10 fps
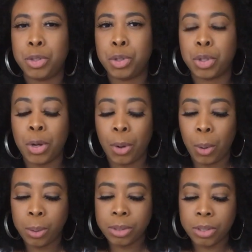
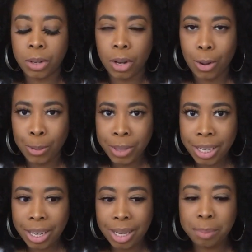so
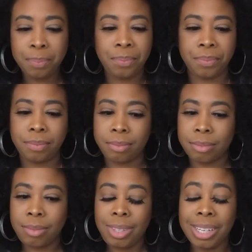slowly
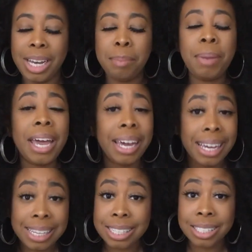and
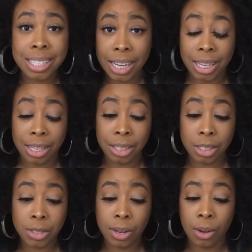painstakingly
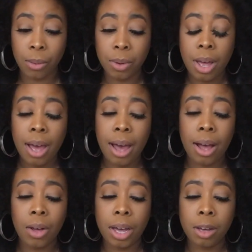slow.
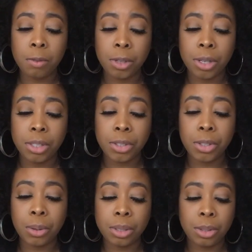However, you're
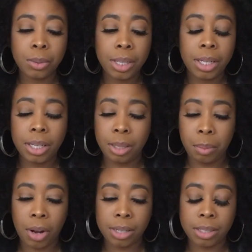going through a healing
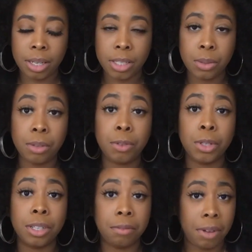process of
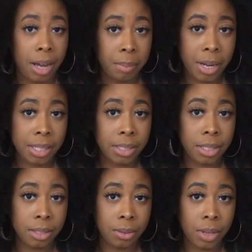your divine
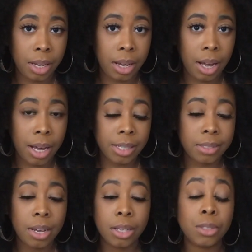masculine, okay, guys?
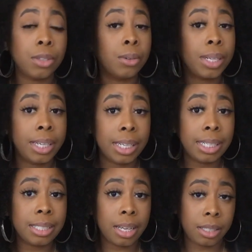So
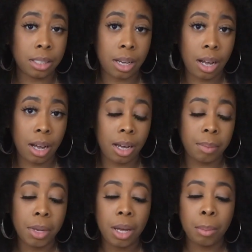healing takes
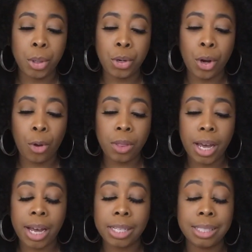time, but know
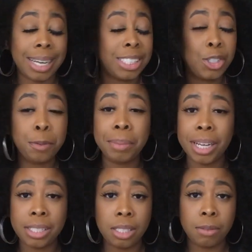that that's your
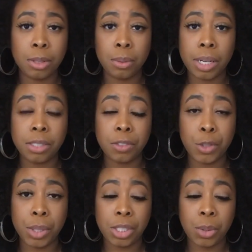blessing for the rest of
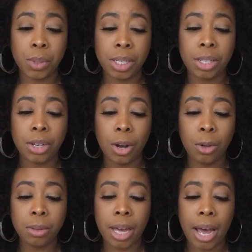2020.
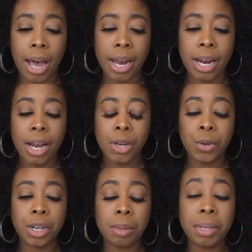Know that
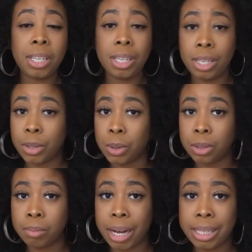you're going to be
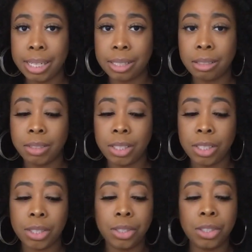healed by the end of the
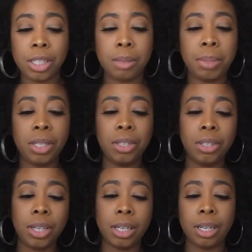year. You're going to be
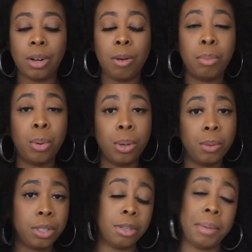good and on point
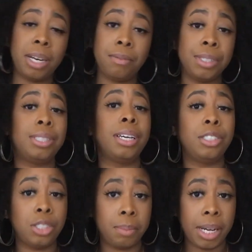with your
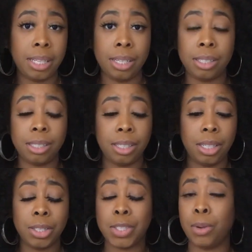manifestations by the end of the
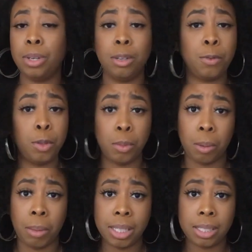year. It's only a few
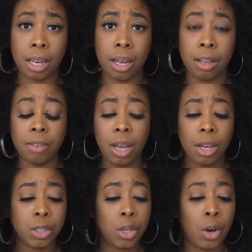more months left.
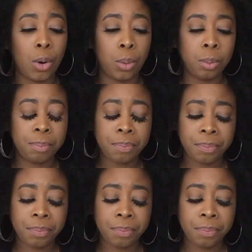So